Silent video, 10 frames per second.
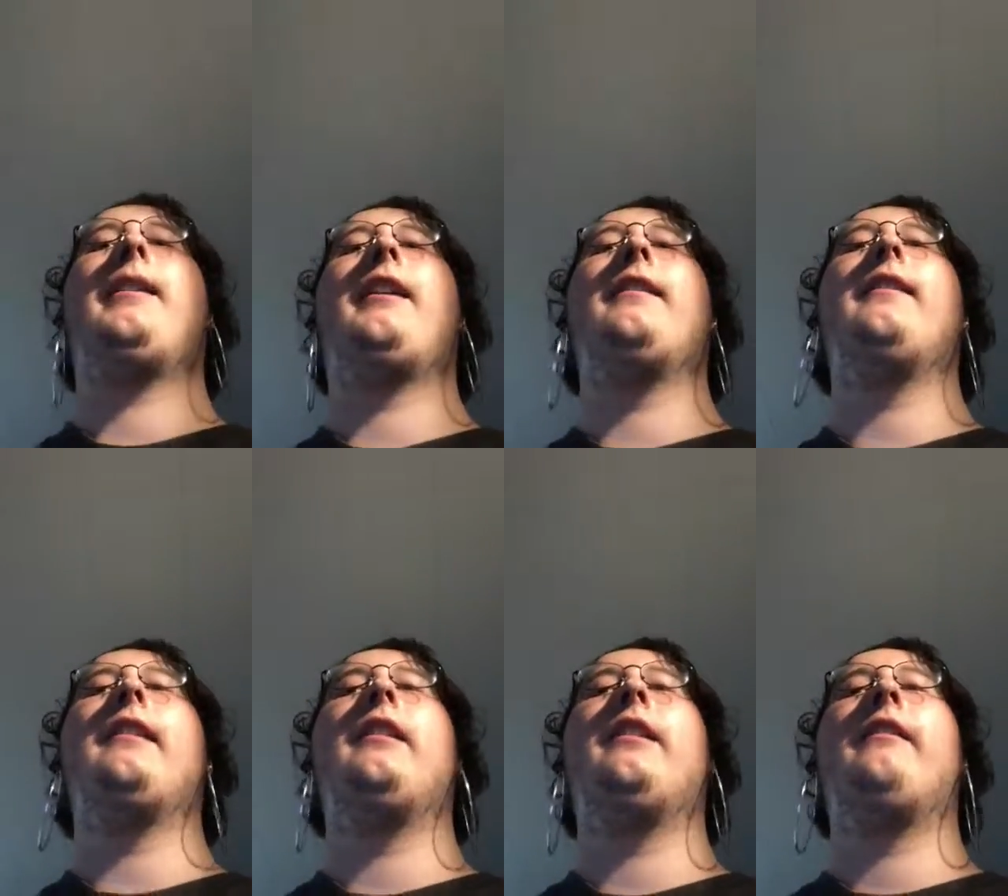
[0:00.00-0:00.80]
because
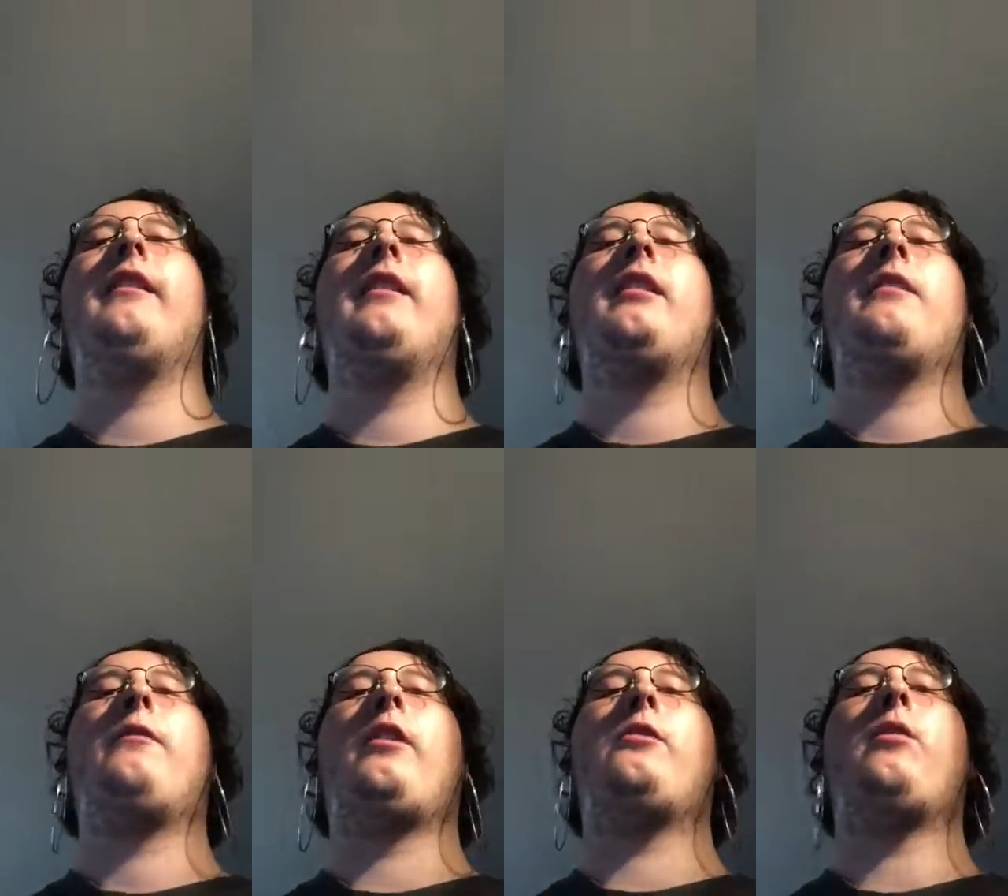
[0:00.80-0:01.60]

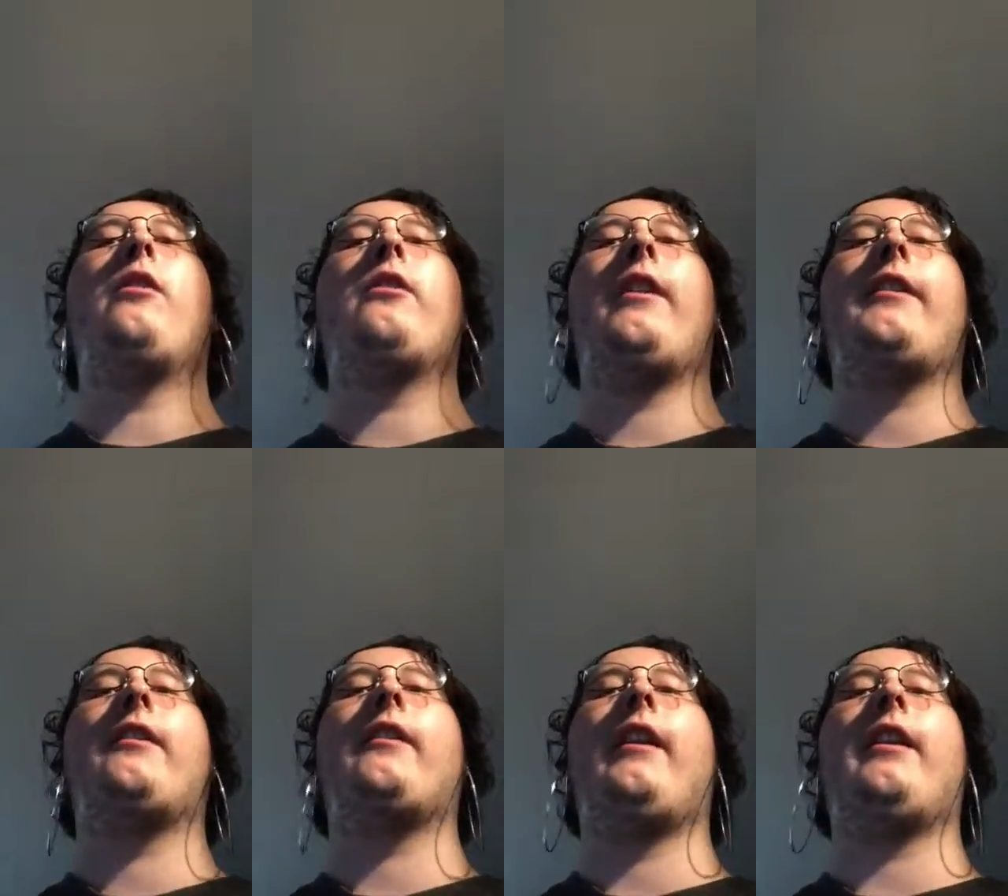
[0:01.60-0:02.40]
for the 12th
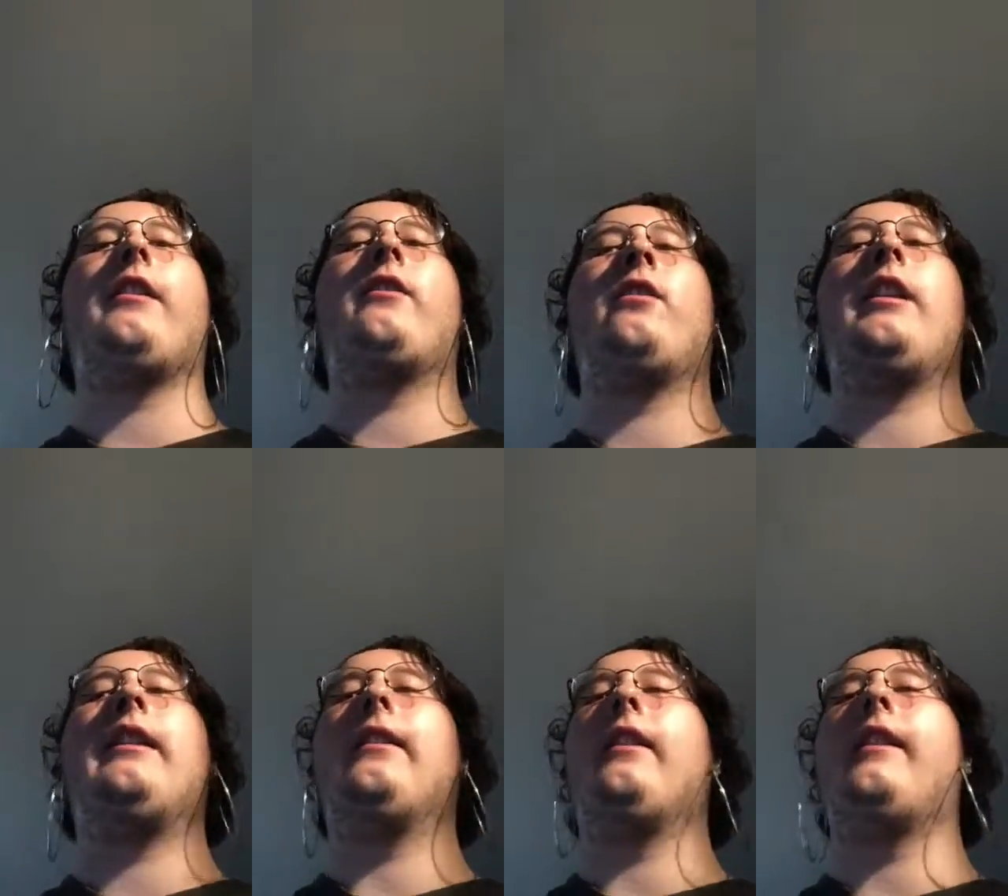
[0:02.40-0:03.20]
graders, they could
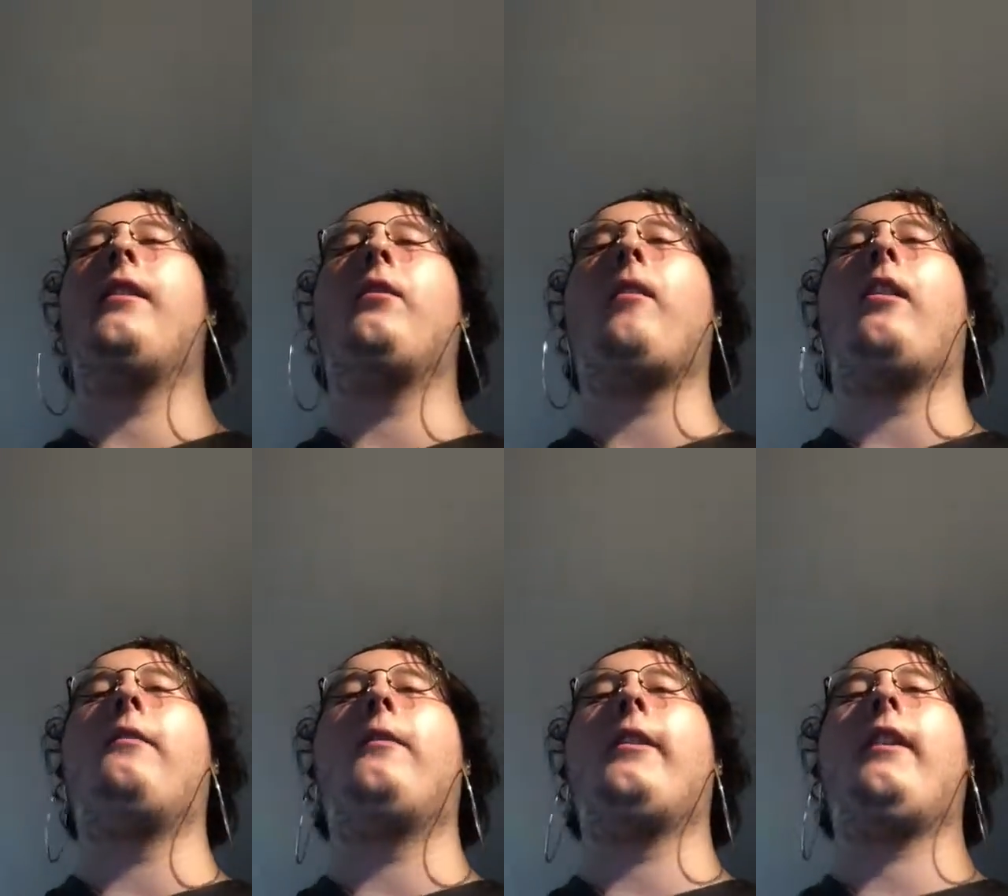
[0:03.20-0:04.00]
easily do well
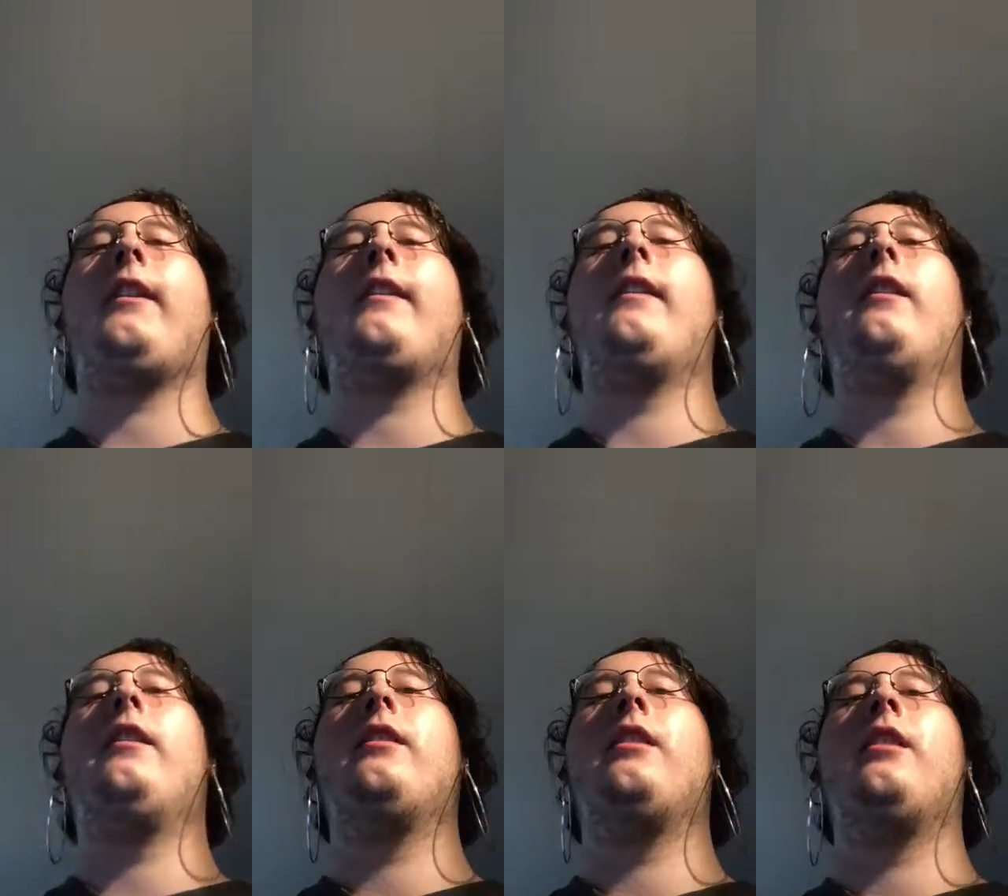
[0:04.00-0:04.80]
in physics.
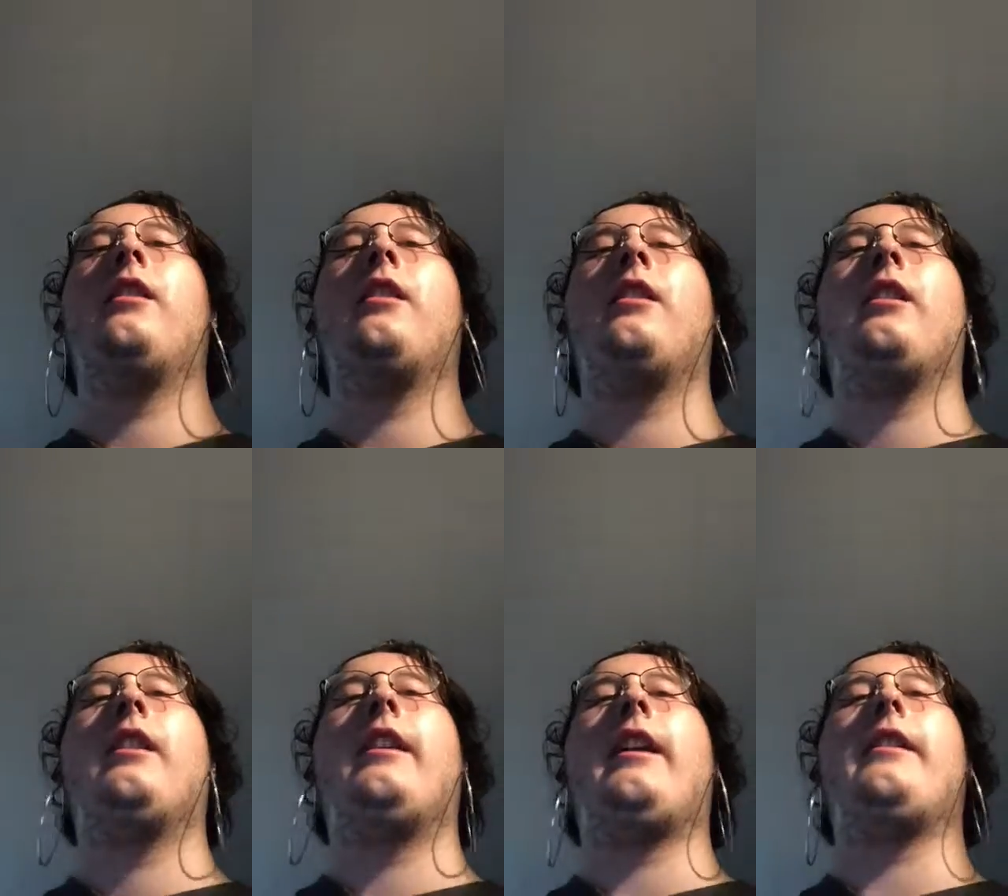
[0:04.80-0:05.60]

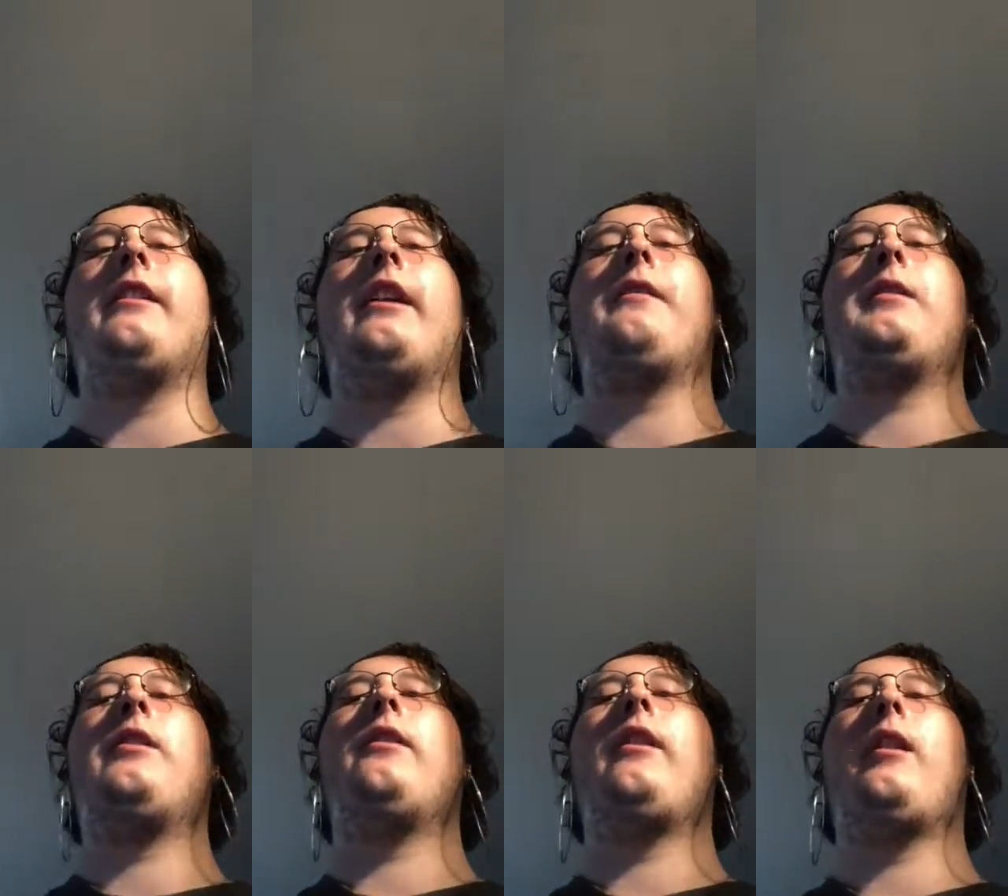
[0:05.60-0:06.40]
Not have to
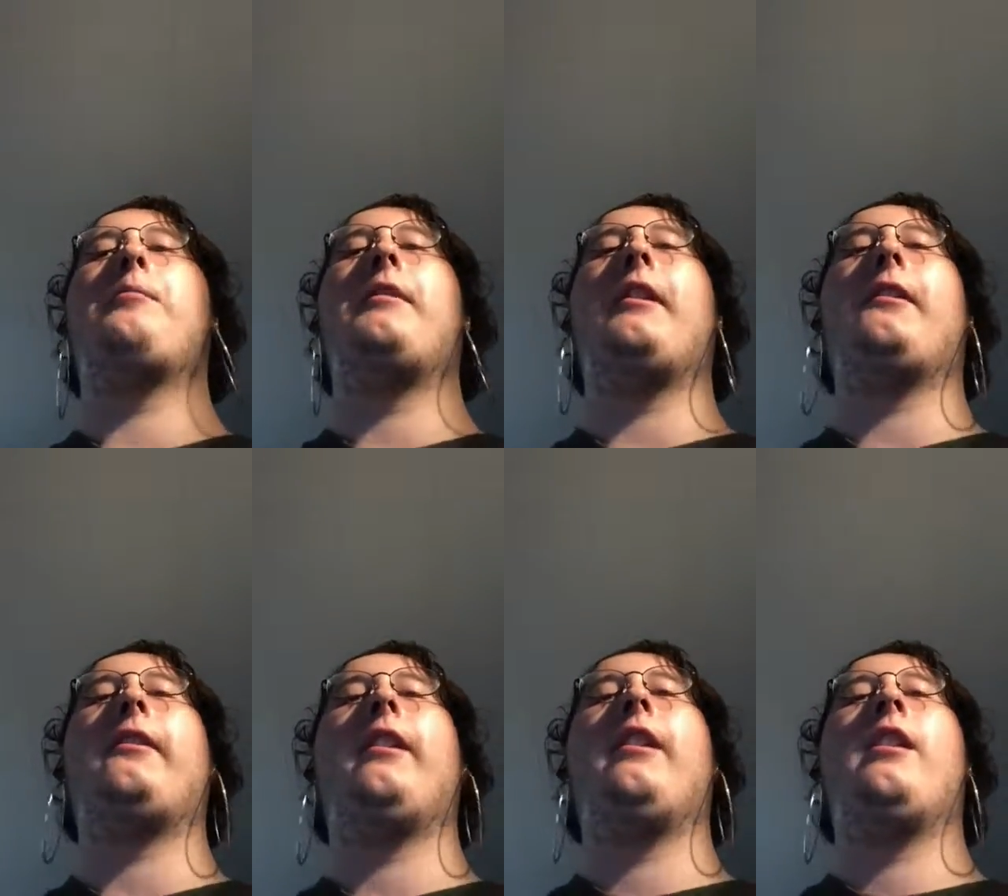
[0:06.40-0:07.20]
use the
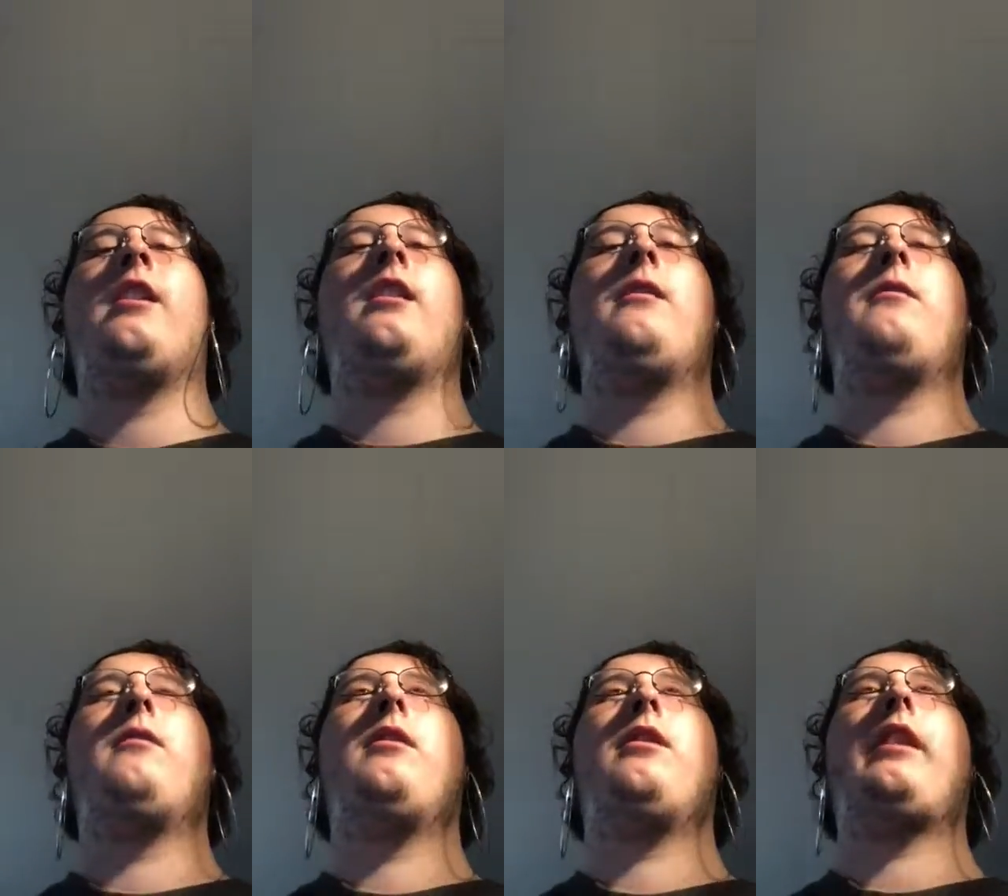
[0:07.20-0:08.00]
upstairs
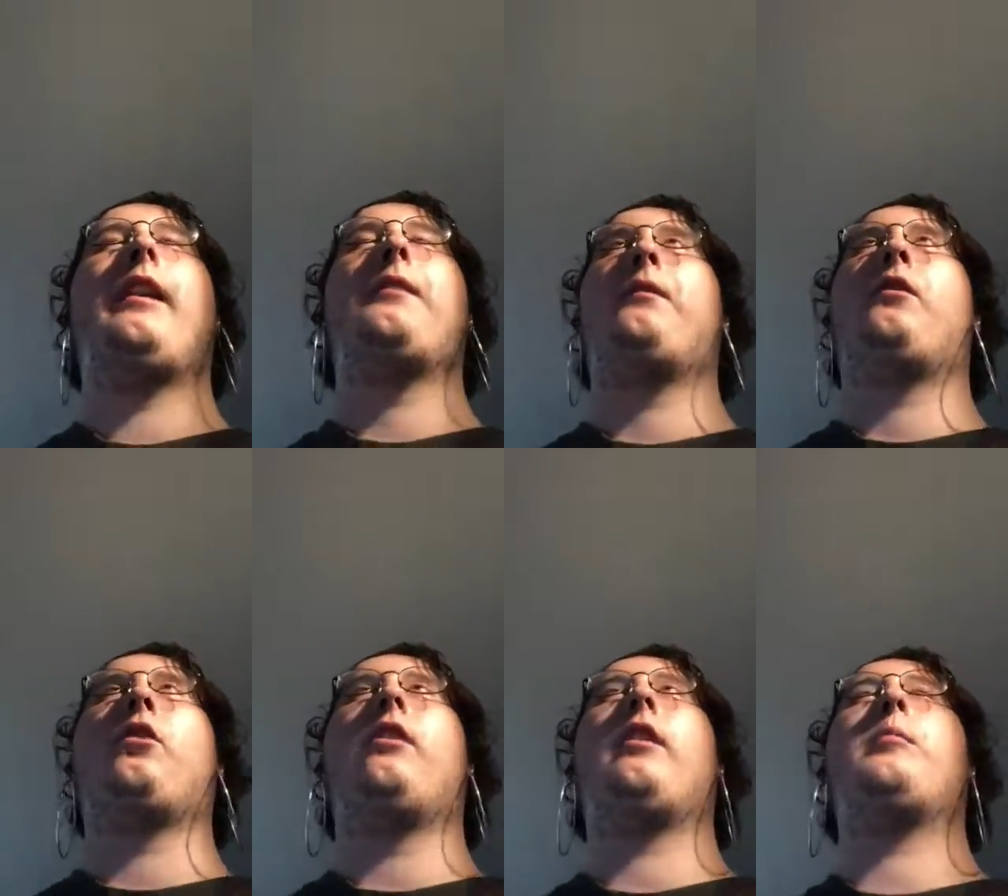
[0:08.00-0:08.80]
classrooms, which
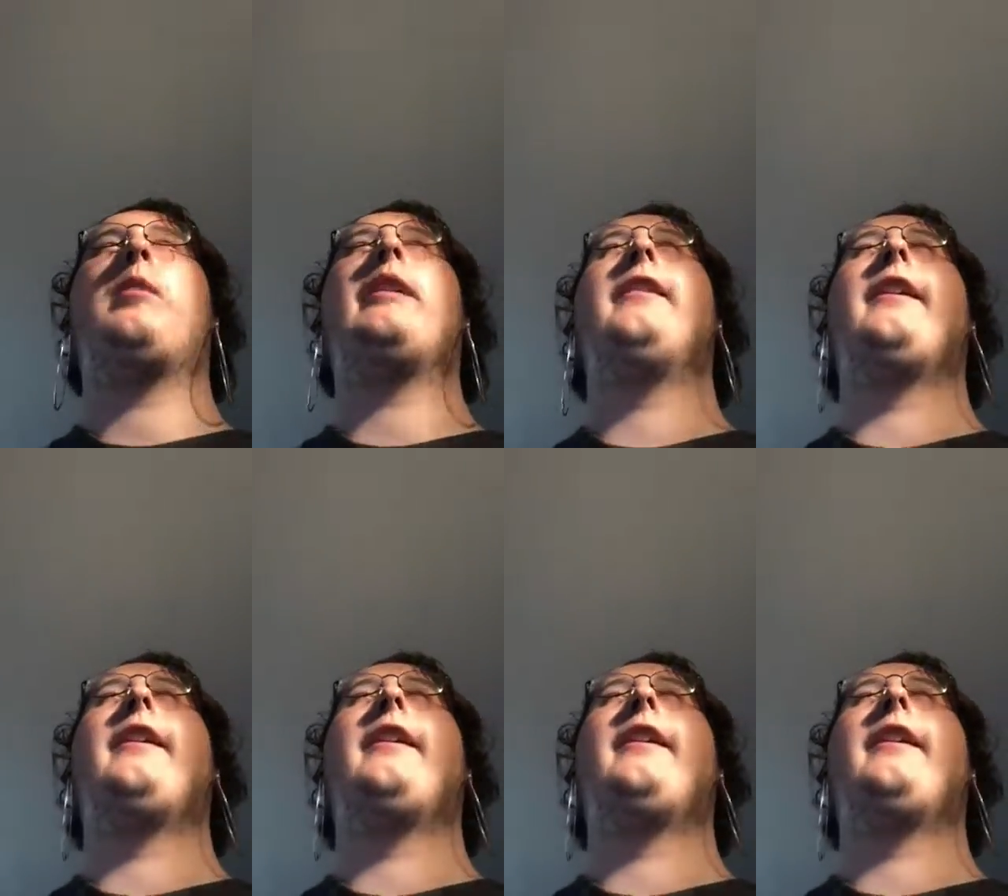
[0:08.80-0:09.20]
I'll explain